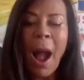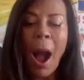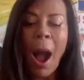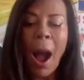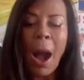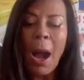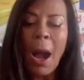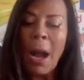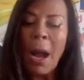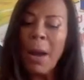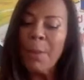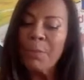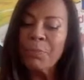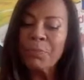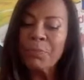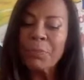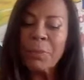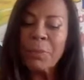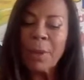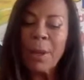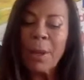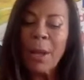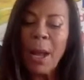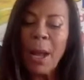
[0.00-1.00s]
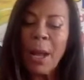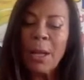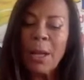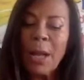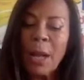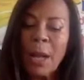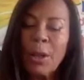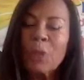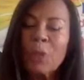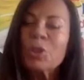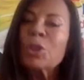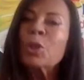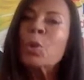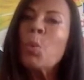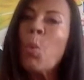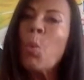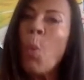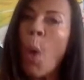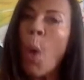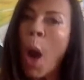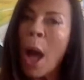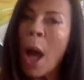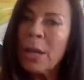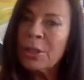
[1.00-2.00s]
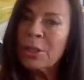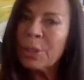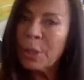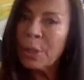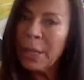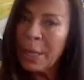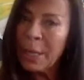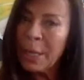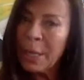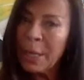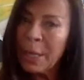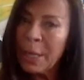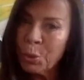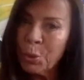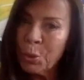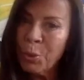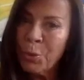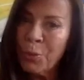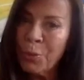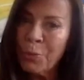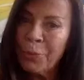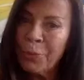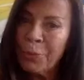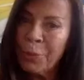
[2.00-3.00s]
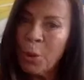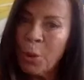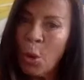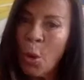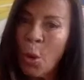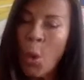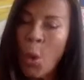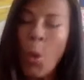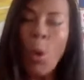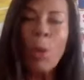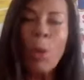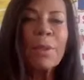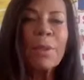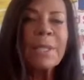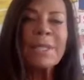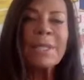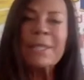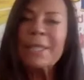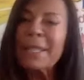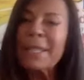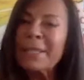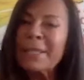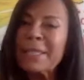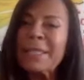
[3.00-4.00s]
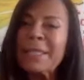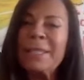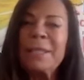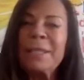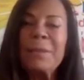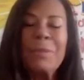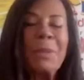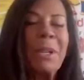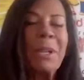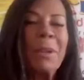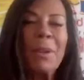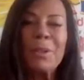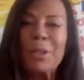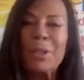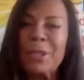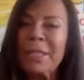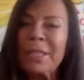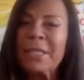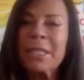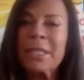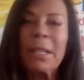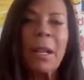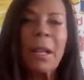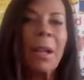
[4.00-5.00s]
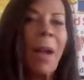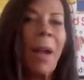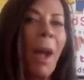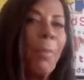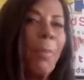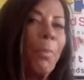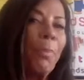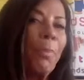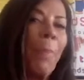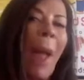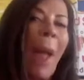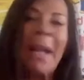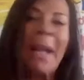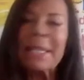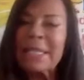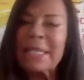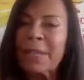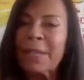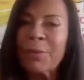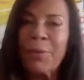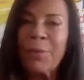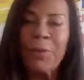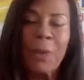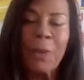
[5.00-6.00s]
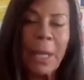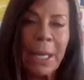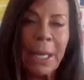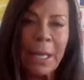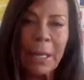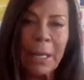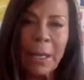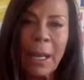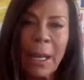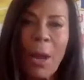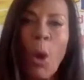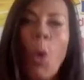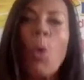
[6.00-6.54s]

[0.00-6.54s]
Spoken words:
Do you want to improve? Or is this, just a passing fling?